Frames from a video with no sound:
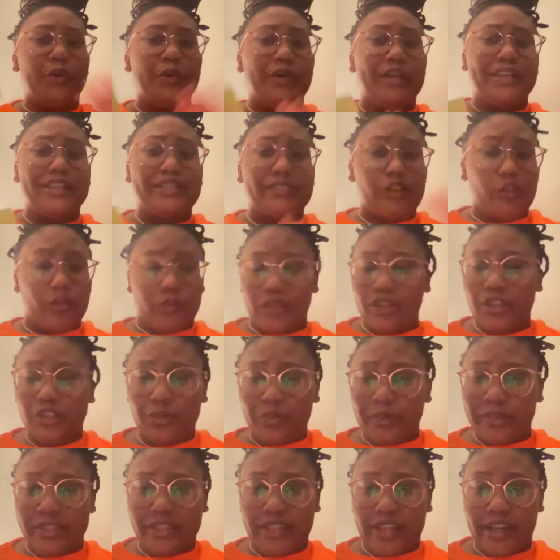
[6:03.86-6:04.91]
so this
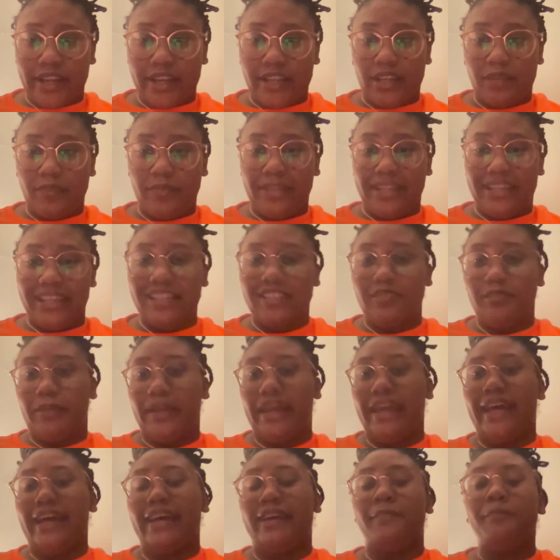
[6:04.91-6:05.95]
one's not going to be as
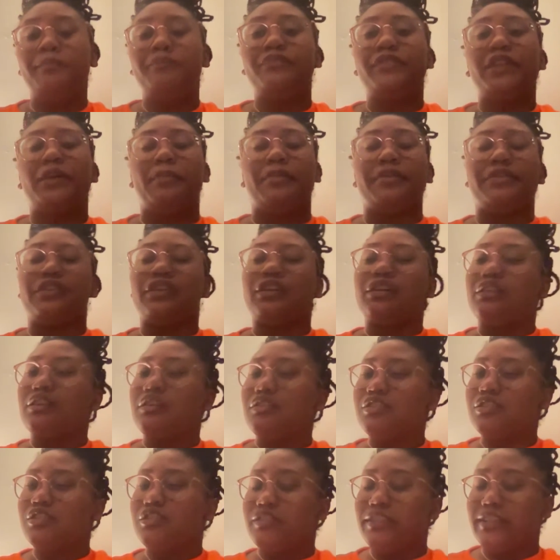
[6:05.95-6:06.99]
bad." But the
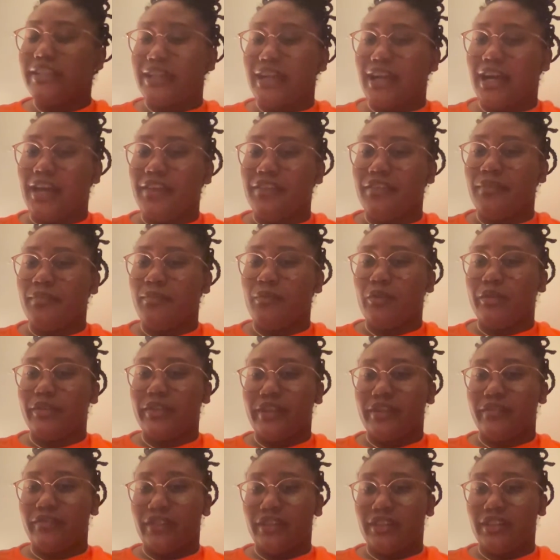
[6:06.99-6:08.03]
closer it got, the more they
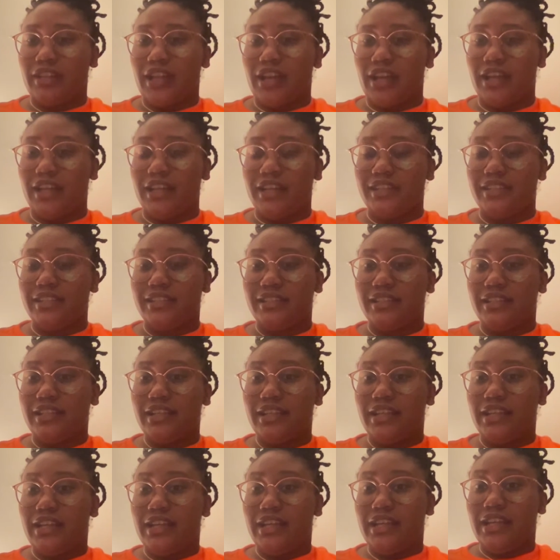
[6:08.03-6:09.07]
realized,
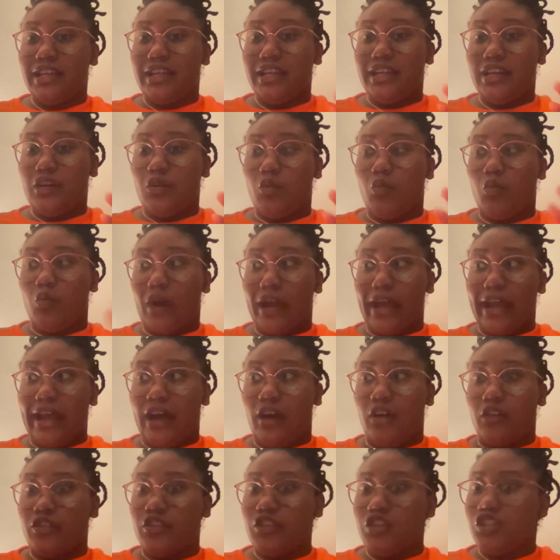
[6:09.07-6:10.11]

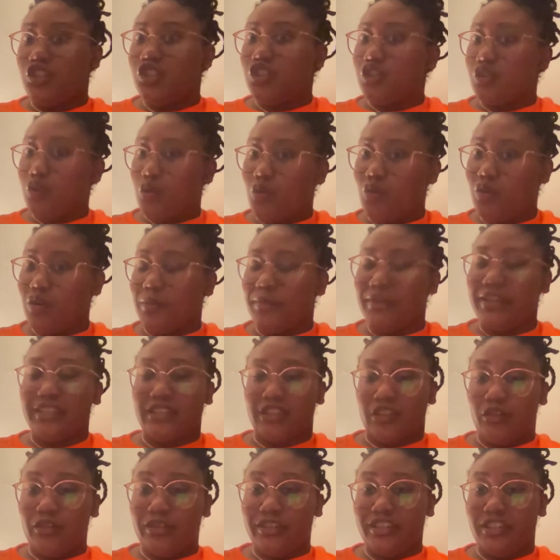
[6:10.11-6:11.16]
wow, this storm is
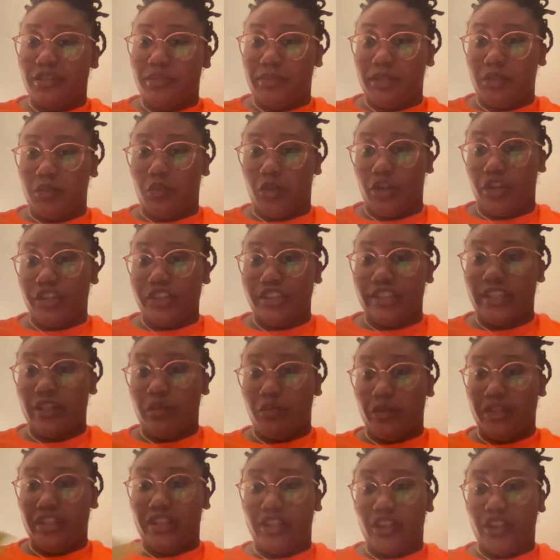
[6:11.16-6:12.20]
going to be worse than
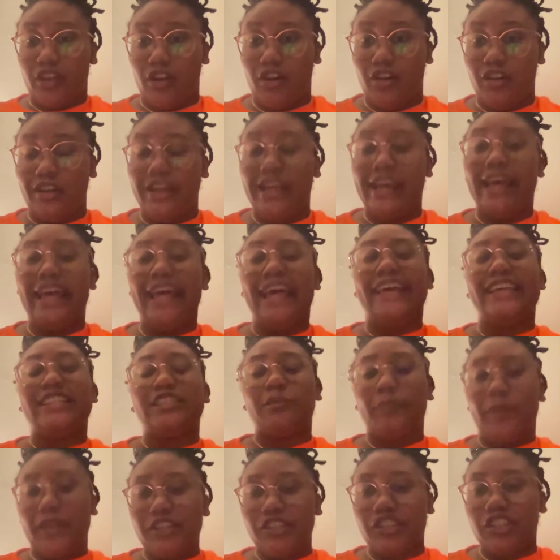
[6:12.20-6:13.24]
we thought,
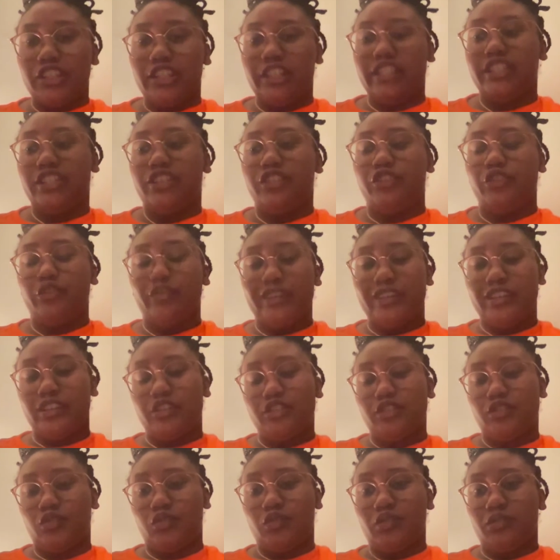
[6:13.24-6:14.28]
especially during the
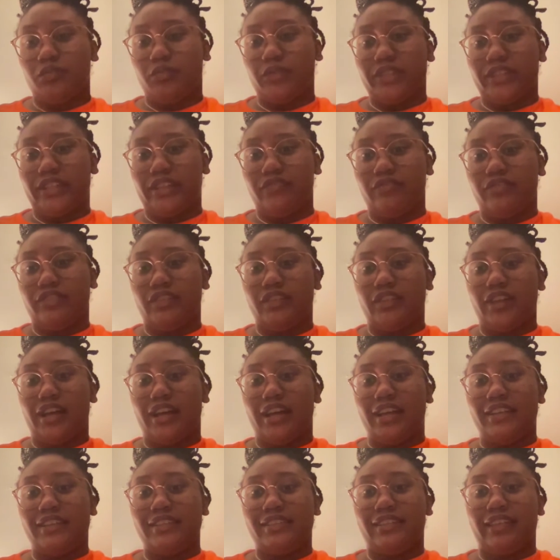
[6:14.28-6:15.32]
storm when they
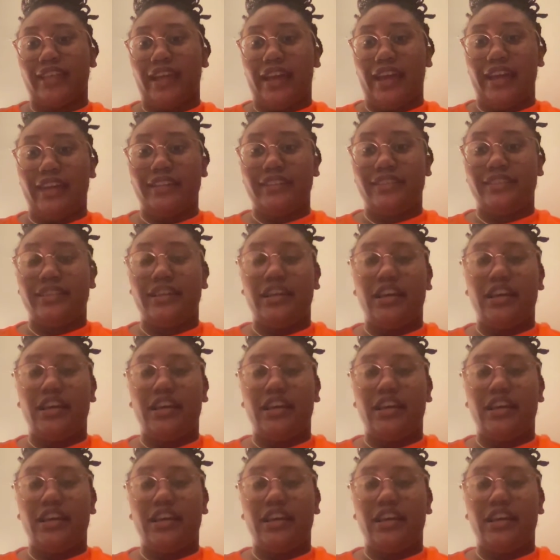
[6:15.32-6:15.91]
realized that